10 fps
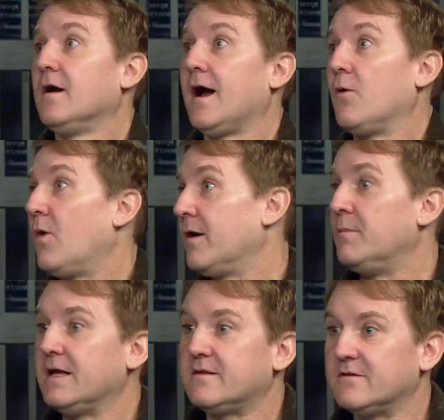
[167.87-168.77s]
I want to
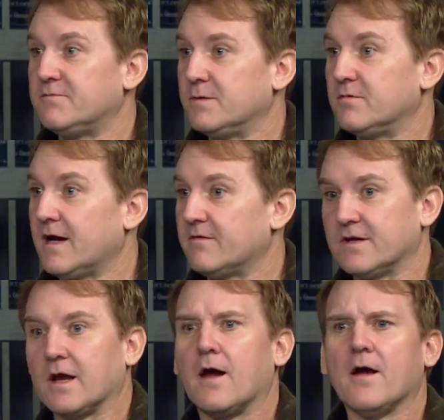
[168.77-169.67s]
make these people out. I was
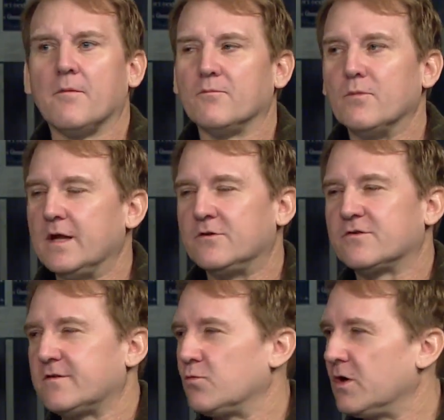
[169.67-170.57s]
like, I, am
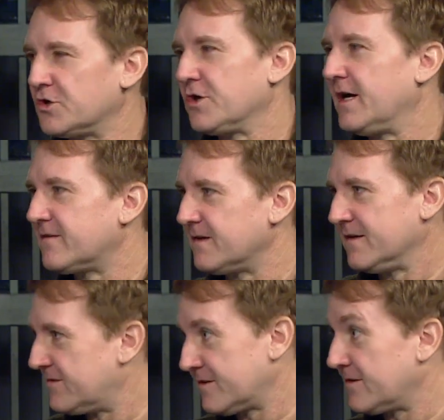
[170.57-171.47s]
interested what
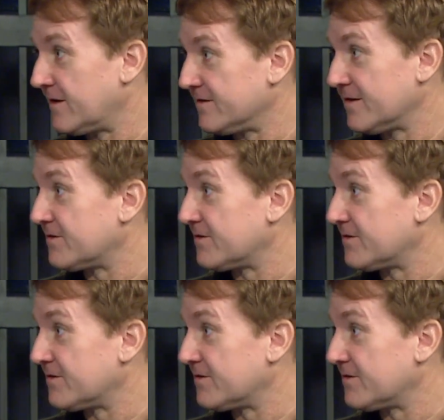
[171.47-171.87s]
translates because yeah.